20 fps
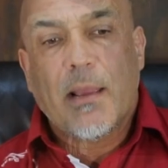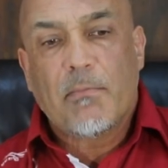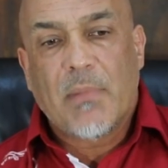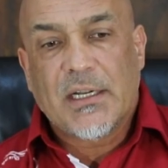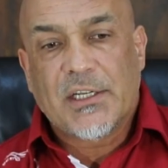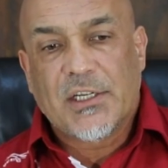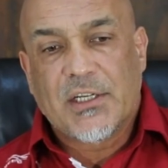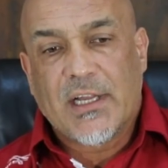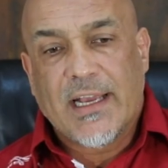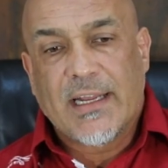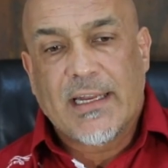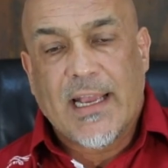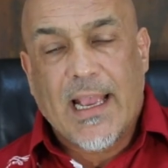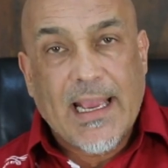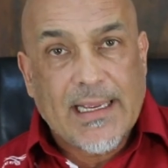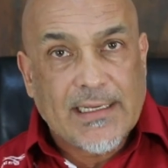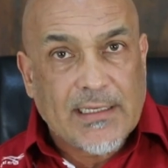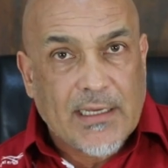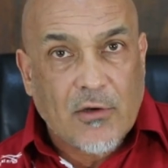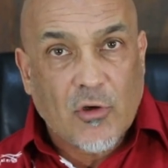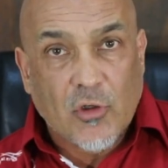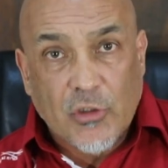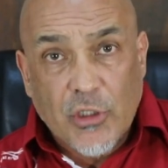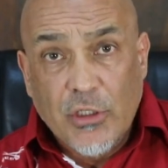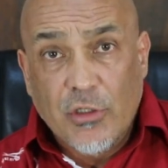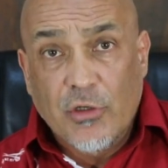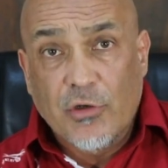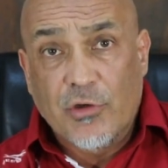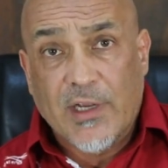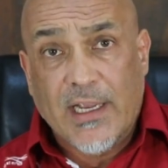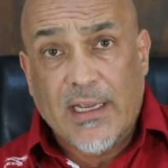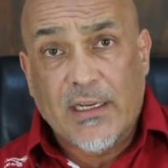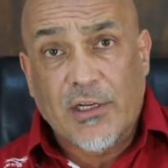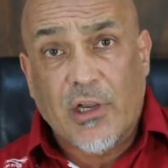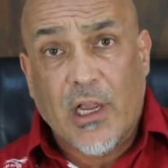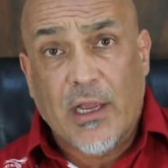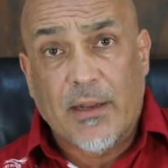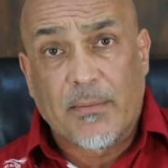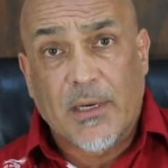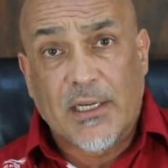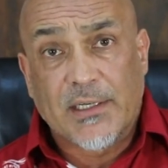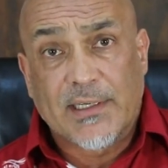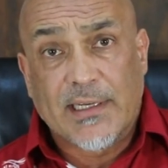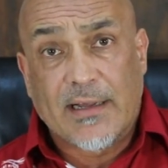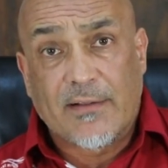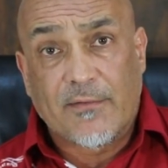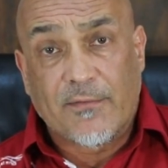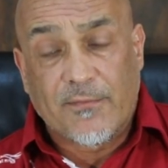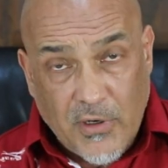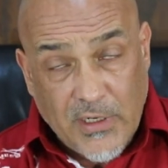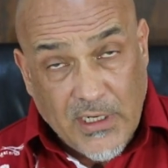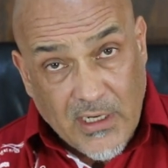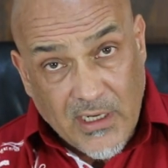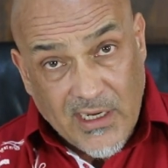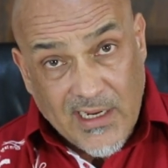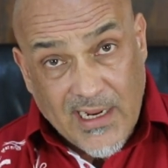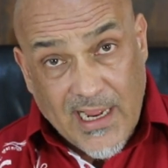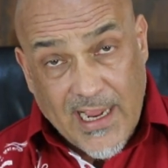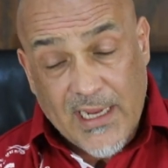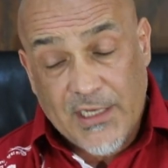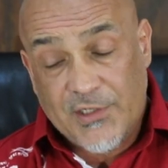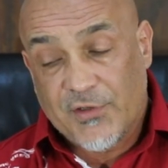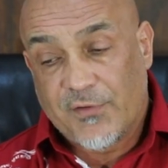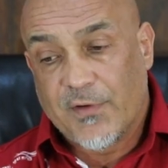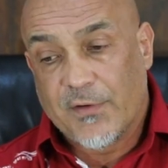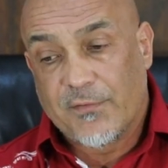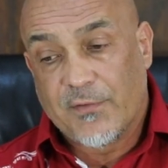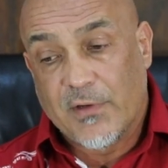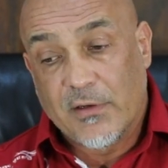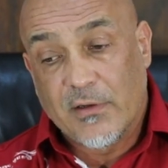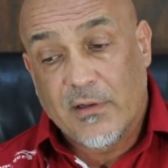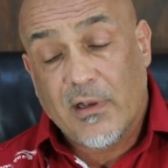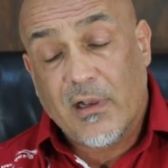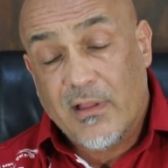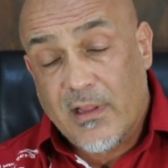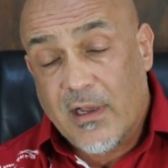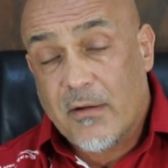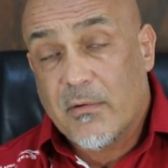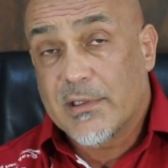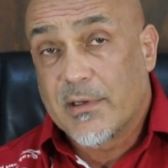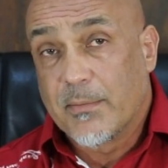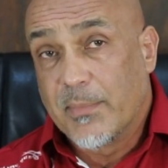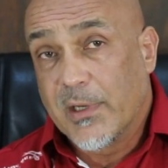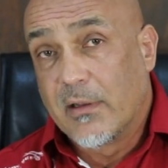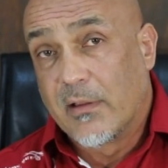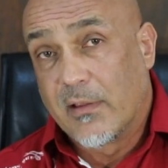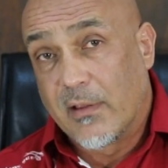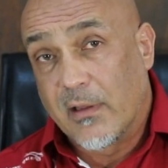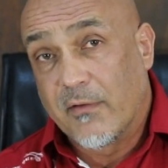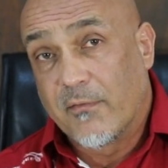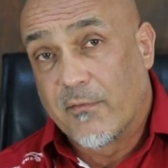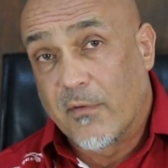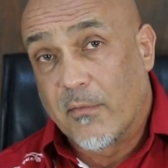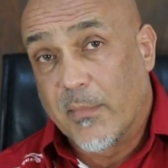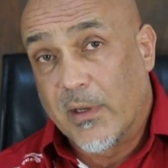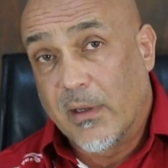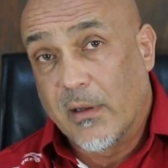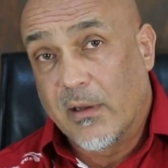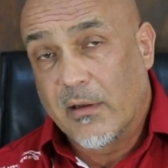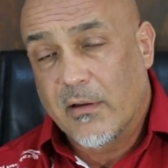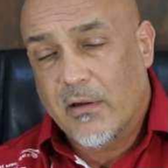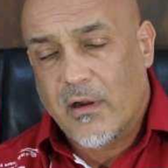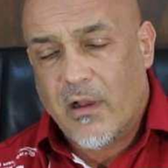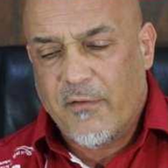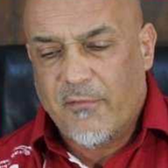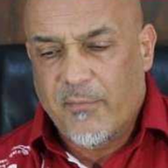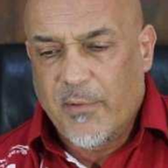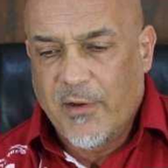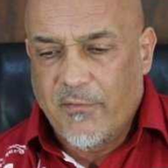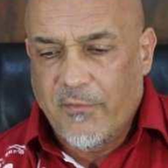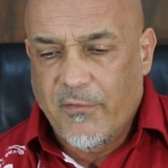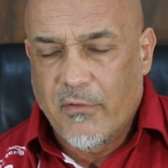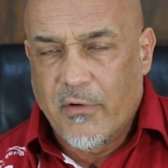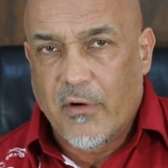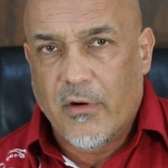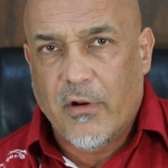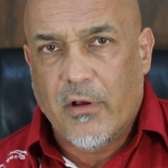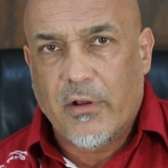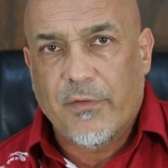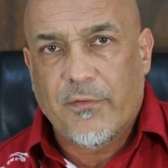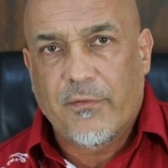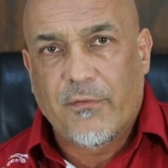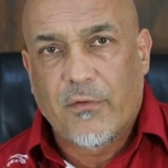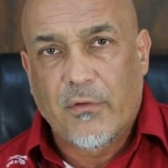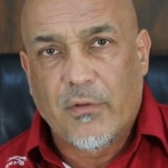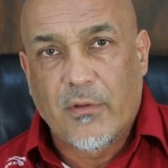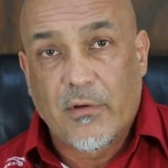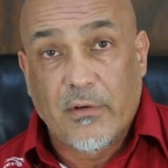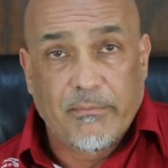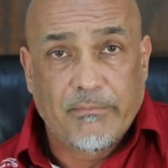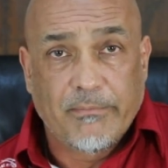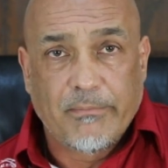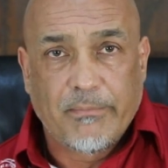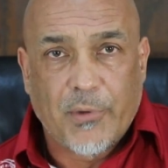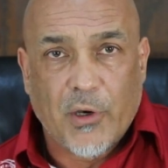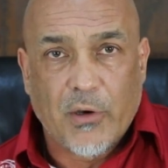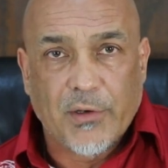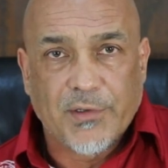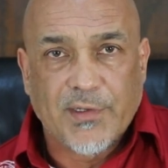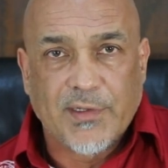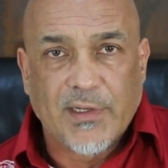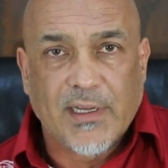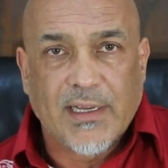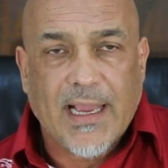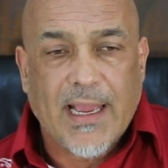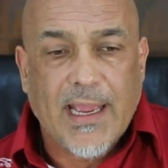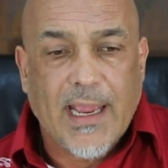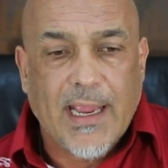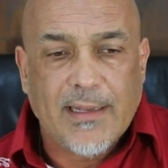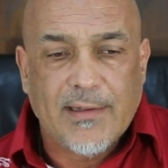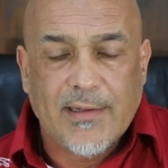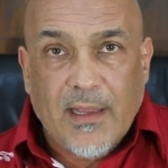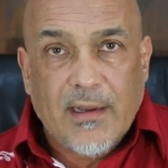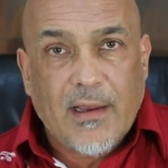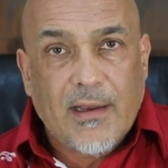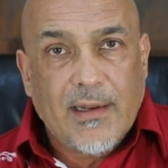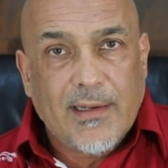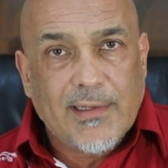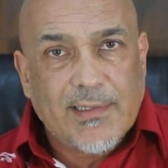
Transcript: came much later as I continued to educate myself. Now hitting age 50, that was a big thing for me. And I've been through a lot for the past decade. And I